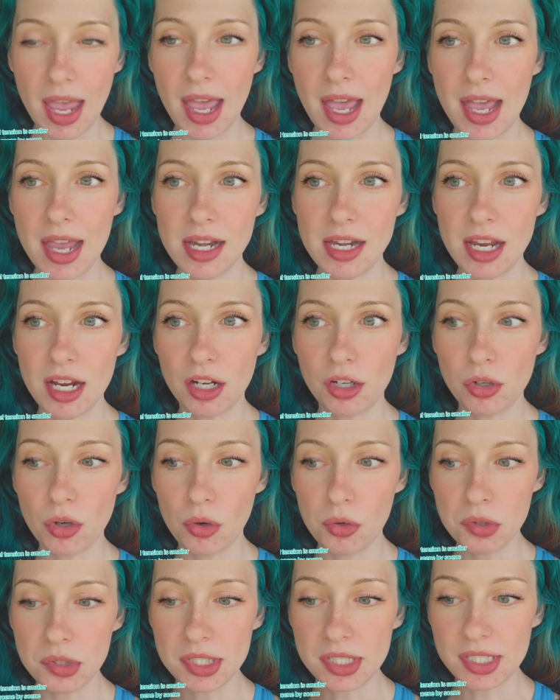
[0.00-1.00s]
and it
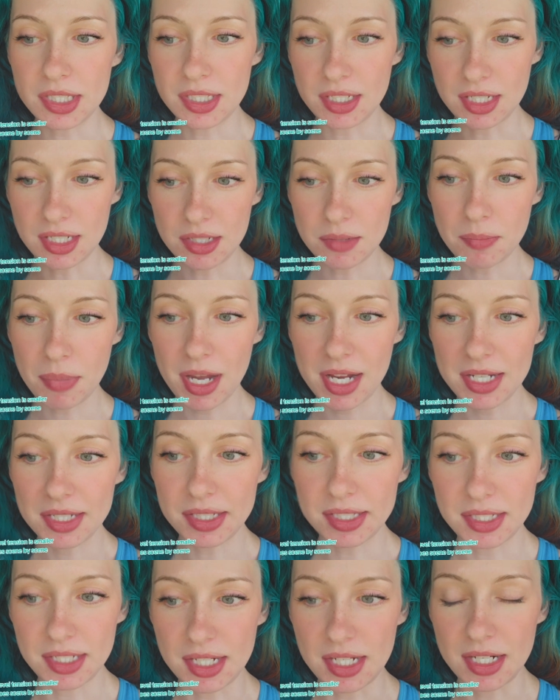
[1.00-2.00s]
goes scene by
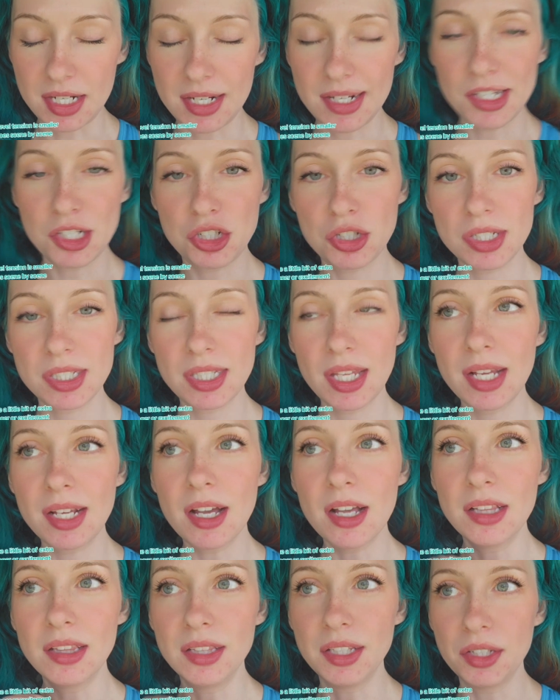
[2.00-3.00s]
scene, and it's just like
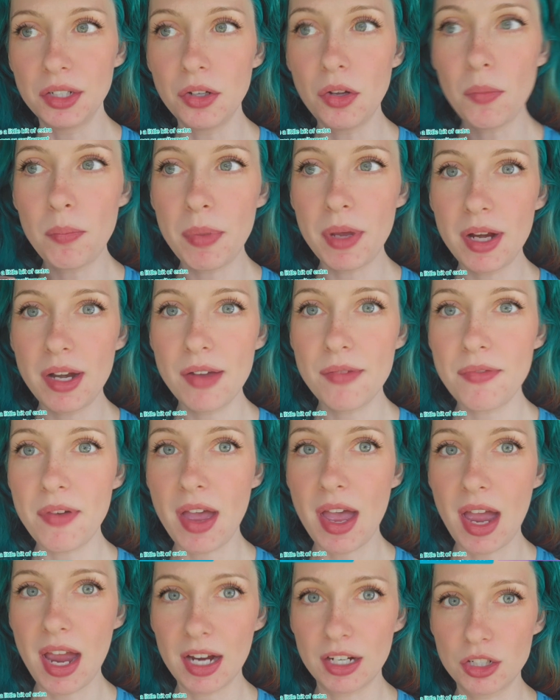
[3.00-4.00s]
a little bit of
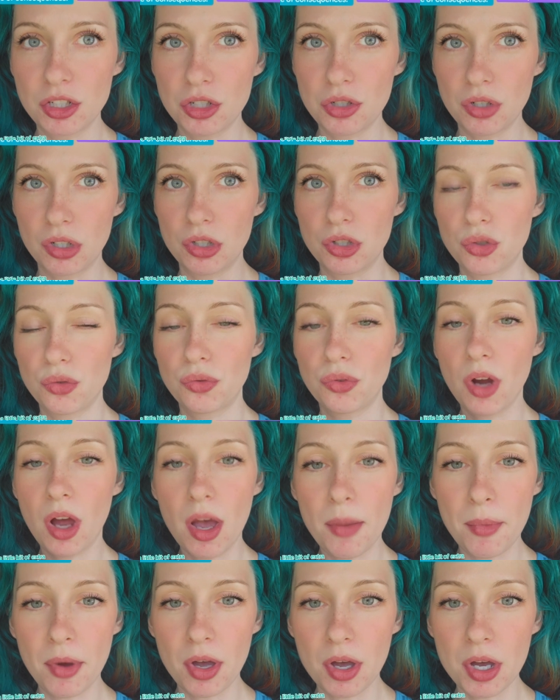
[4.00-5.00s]
extra
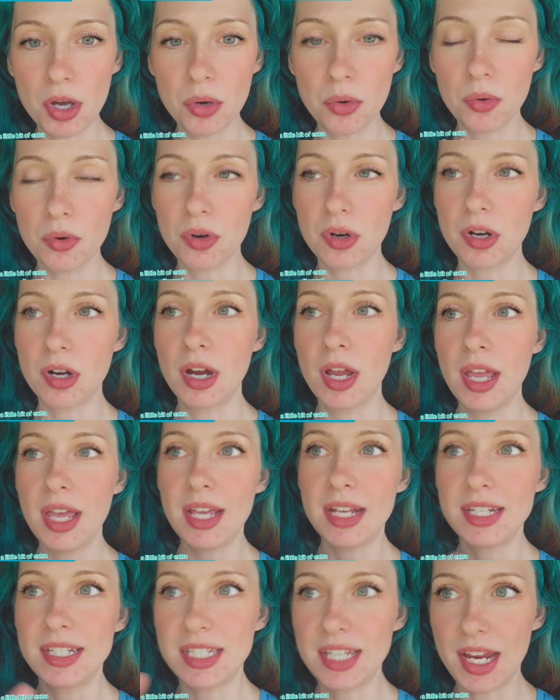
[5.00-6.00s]
drama or
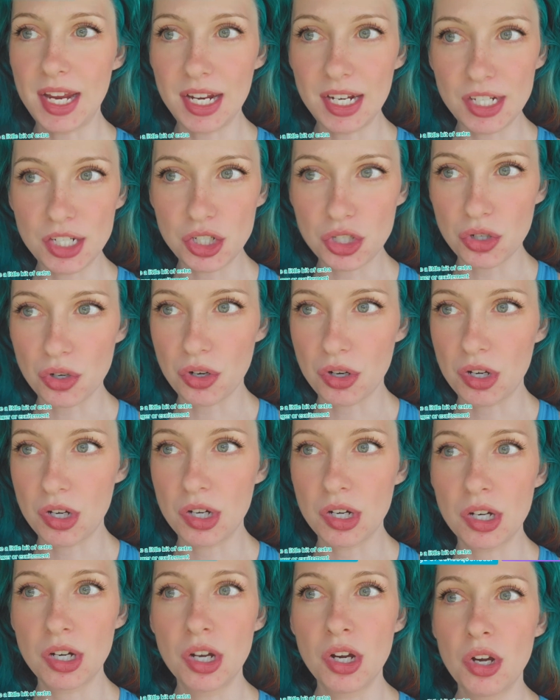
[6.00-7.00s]

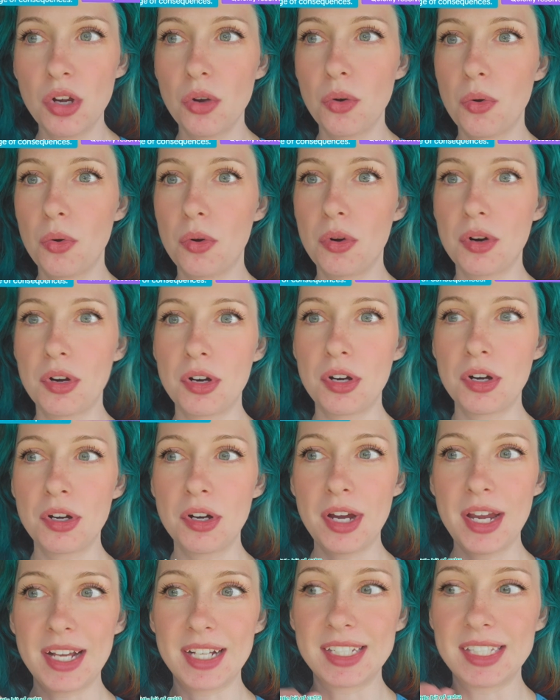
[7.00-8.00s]
danger
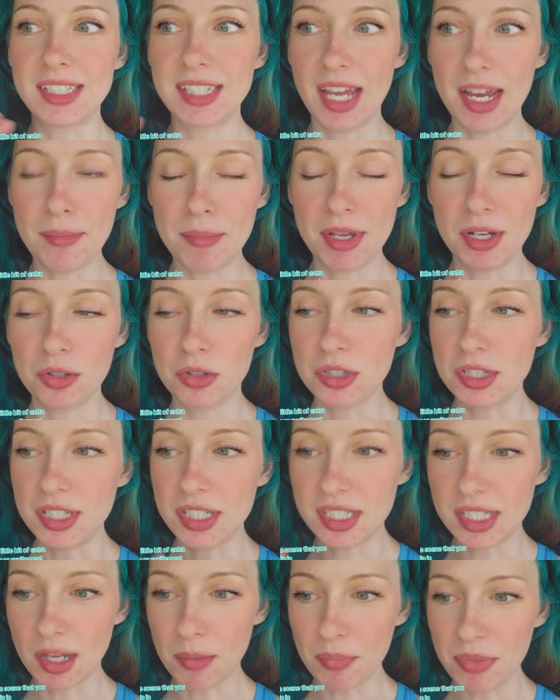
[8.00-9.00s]
or excitement or
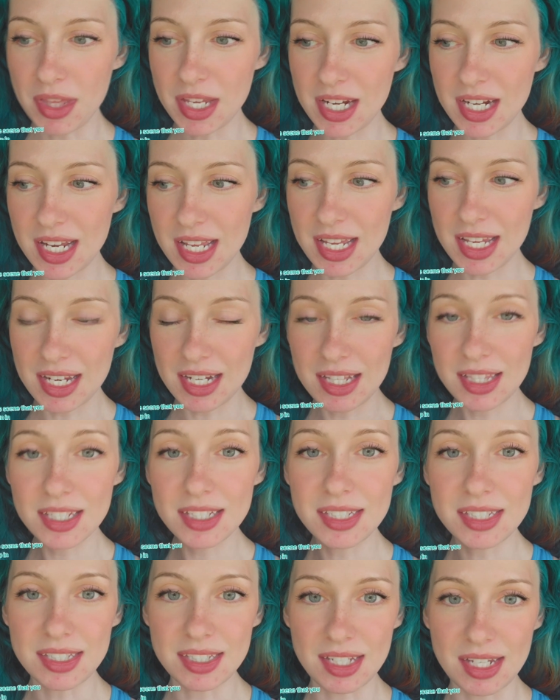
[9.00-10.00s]
something in the
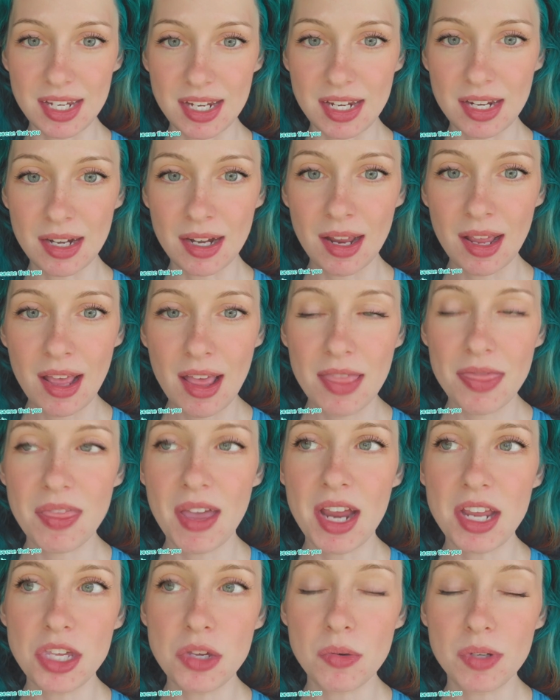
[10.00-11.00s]
scene
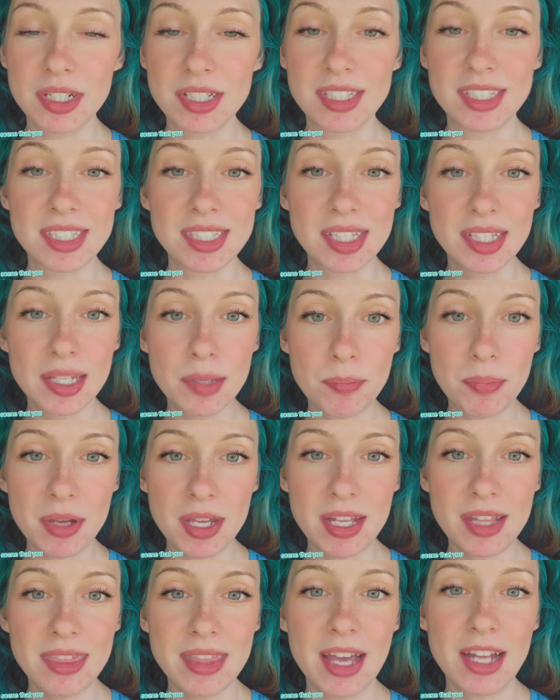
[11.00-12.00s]
that you can slip
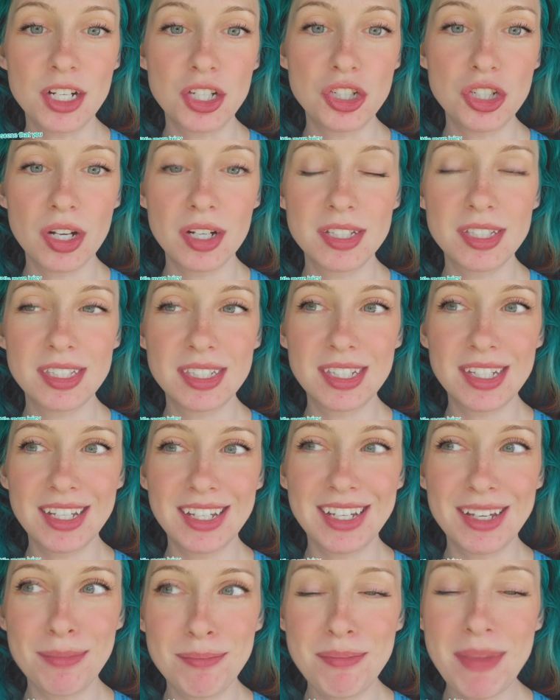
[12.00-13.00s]
in that just
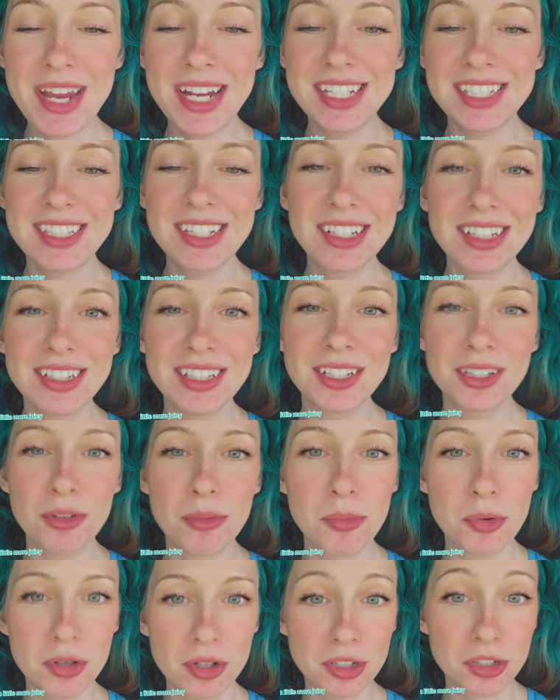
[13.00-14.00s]
makes it a
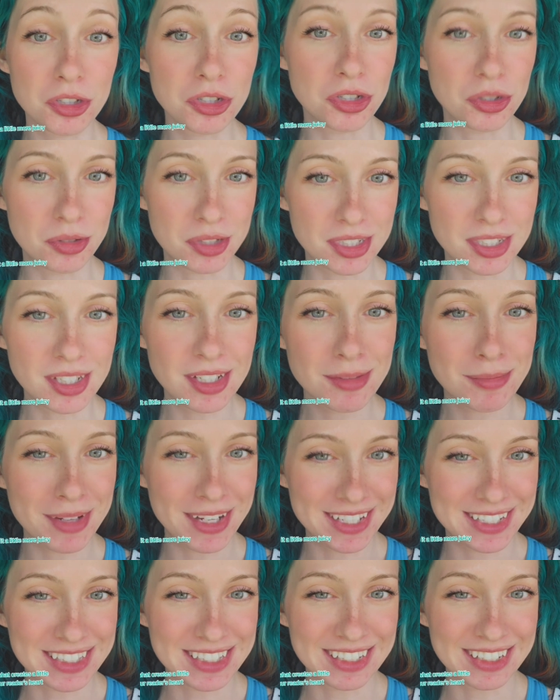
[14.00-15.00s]
little more juicy,
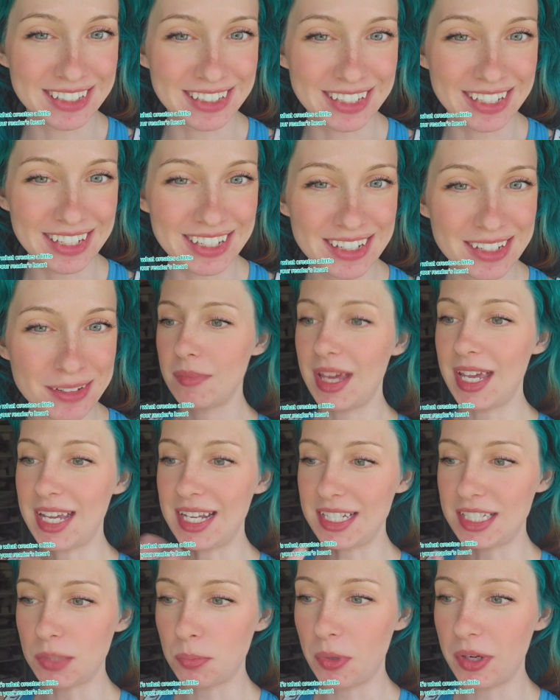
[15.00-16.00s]
basically.
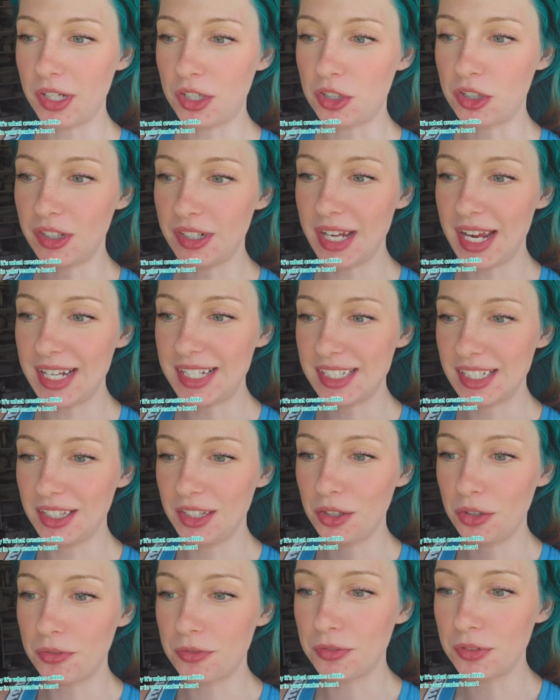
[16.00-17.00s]
It's what creates a
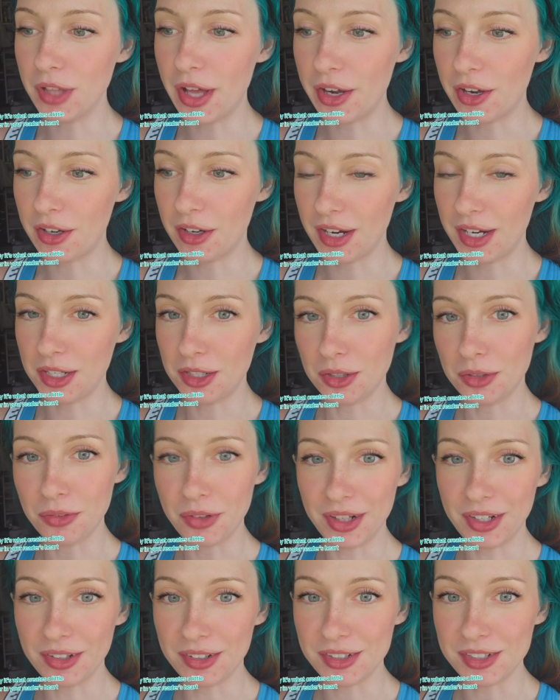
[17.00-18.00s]
little flutter in your
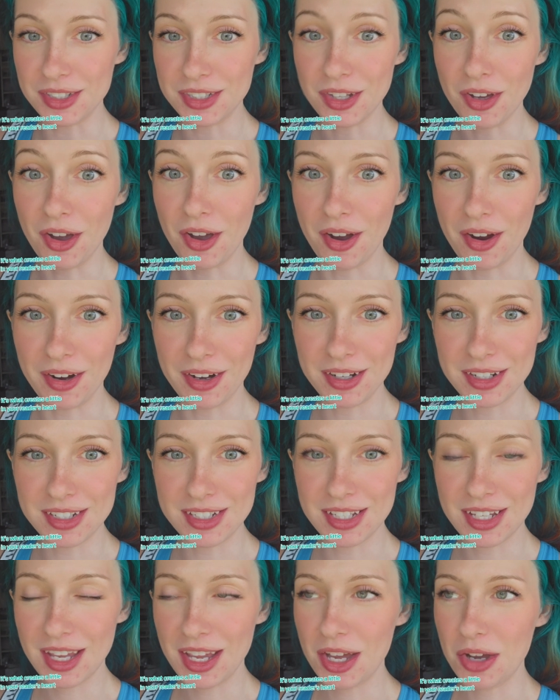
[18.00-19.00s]
reader's
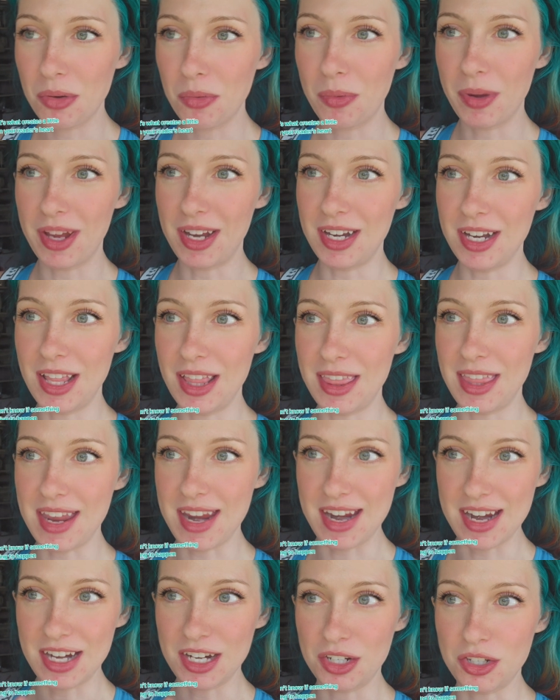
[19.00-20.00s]
heart when
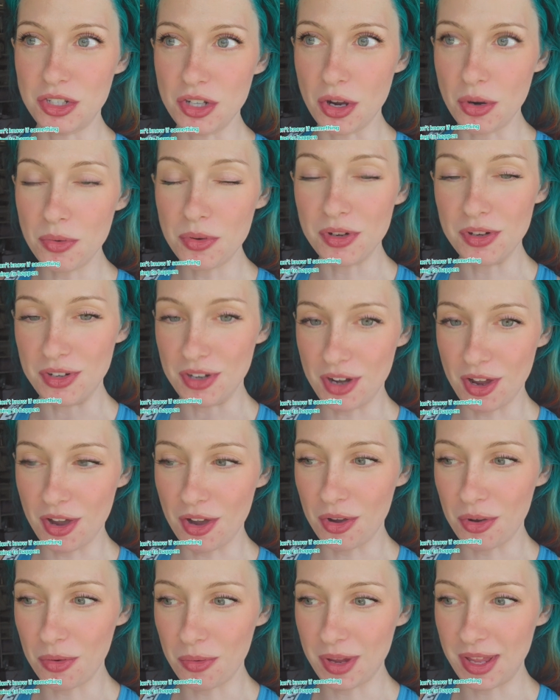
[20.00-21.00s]
they don't
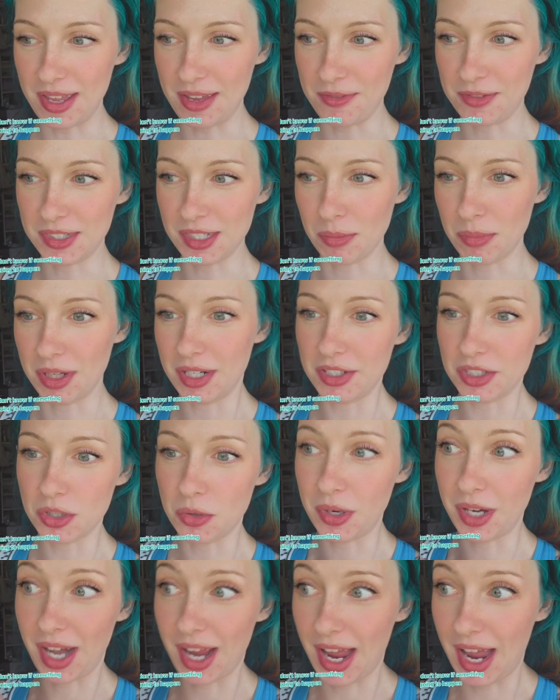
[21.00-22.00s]
know if something is
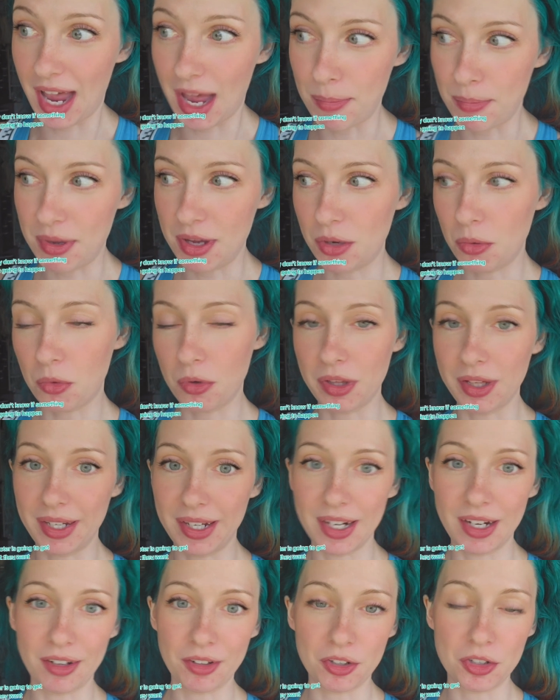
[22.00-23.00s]
going to happen or the
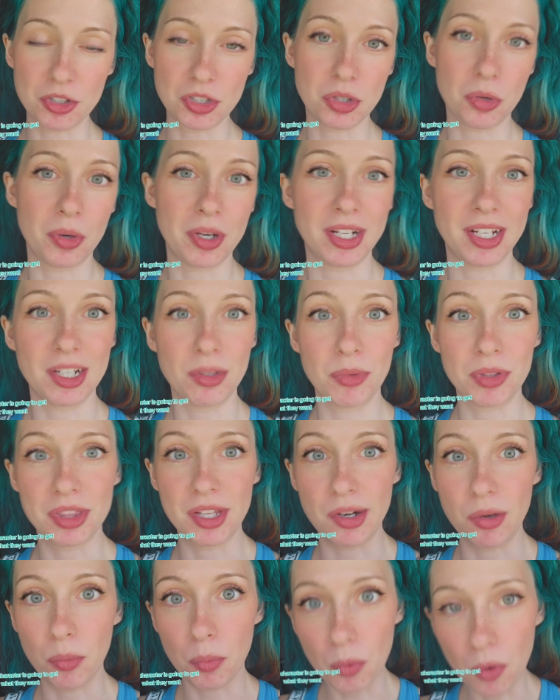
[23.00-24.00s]
character is going to get what
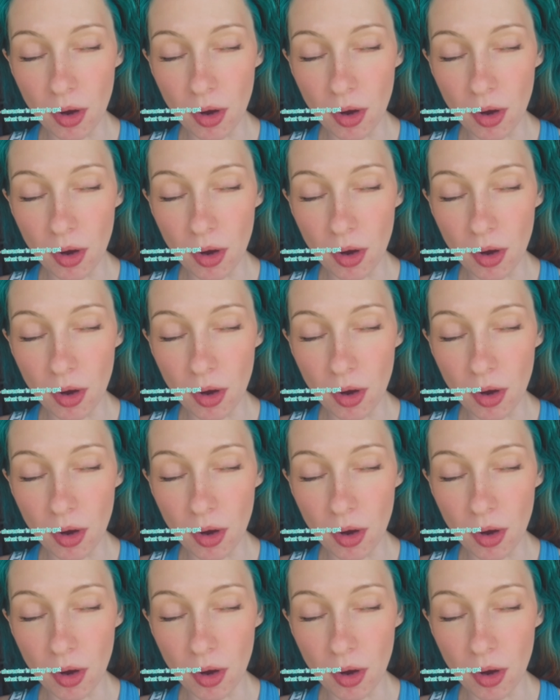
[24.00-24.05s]
they